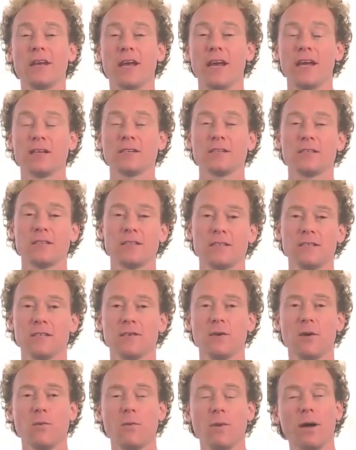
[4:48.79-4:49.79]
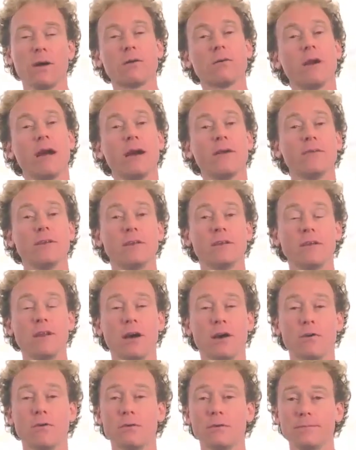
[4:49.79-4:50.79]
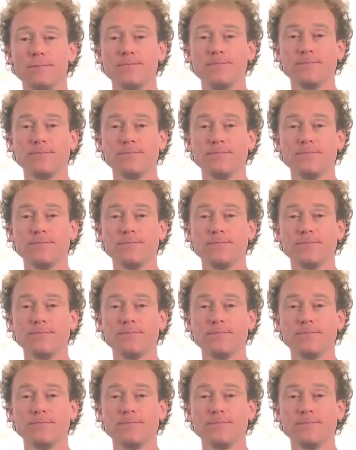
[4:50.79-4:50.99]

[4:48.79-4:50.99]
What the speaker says: Yes. Is it not well-grounded? No.